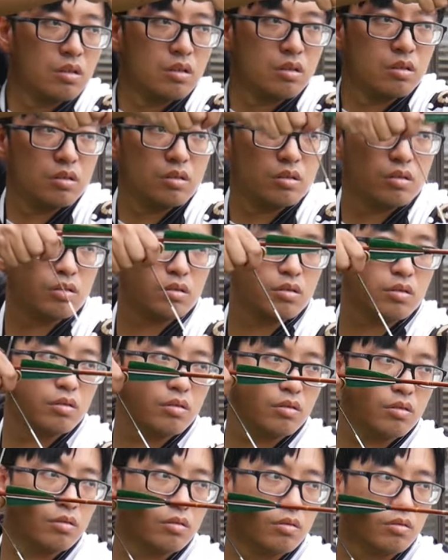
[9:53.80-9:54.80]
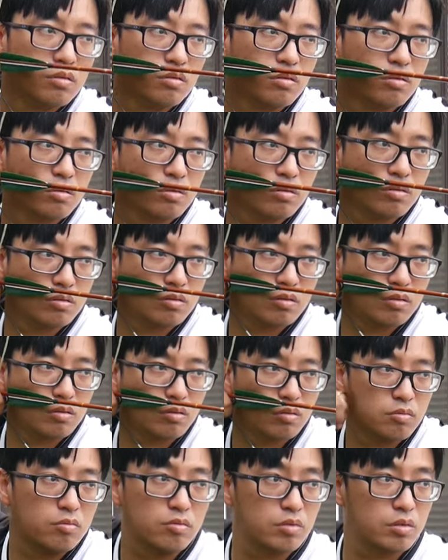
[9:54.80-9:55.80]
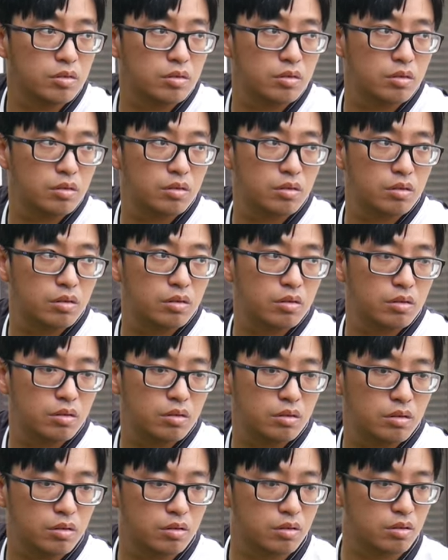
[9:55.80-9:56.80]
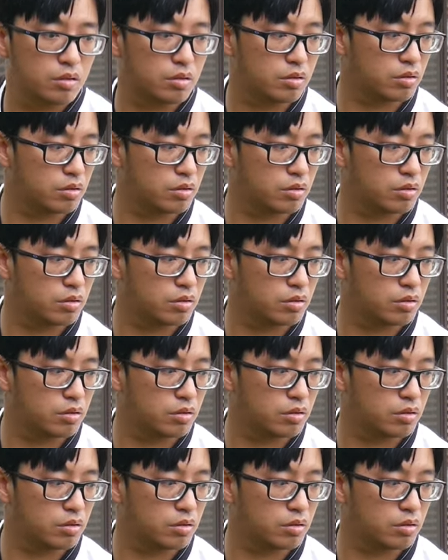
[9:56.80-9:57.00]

[no speech]